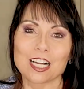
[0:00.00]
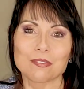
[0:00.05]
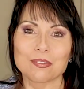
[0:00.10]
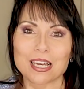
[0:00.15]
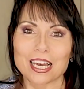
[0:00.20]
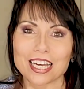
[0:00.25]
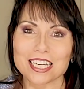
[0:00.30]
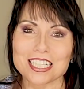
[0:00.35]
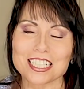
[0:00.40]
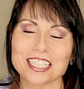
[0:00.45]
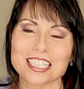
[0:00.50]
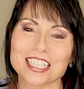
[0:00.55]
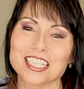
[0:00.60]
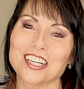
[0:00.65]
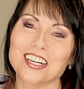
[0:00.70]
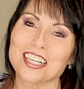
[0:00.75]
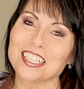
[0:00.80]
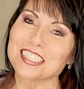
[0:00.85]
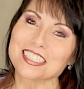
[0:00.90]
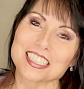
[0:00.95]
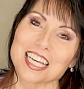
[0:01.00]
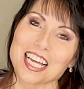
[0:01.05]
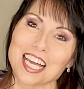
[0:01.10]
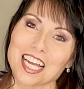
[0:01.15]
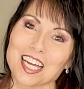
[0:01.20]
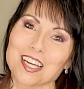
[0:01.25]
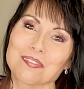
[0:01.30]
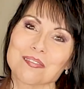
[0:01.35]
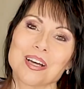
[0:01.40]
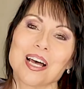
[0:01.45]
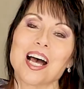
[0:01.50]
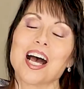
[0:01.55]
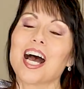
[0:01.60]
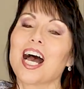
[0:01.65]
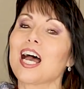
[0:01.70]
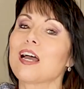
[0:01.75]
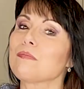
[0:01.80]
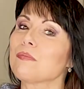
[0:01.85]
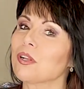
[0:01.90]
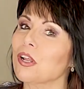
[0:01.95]
I'm actually on time.
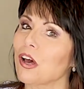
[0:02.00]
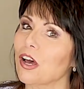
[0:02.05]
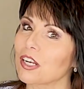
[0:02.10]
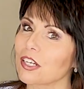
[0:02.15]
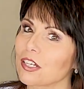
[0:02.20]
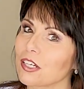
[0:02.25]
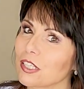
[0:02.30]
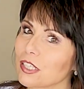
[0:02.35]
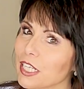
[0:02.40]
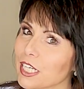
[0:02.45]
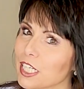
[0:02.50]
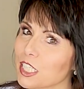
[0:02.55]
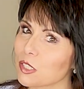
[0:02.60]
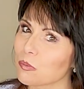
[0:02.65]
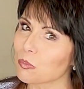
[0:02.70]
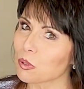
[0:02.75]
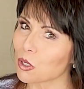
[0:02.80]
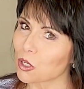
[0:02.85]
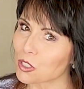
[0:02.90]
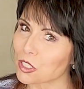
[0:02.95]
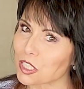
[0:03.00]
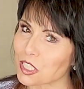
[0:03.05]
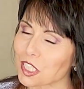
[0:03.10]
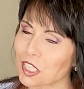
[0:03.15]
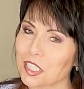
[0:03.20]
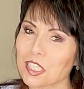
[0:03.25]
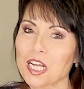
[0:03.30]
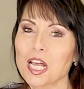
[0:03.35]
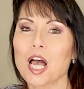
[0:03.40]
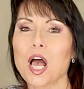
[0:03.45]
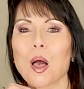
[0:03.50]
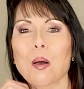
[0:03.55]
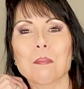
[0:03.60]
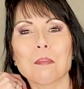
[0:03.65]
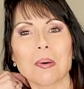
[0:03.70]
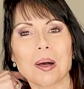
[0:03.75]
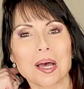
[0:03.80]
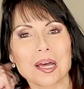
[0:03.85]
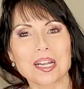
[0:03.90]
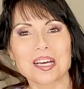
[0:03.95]
I'm not a late person,
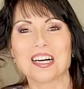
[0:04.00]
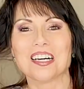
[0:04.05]
but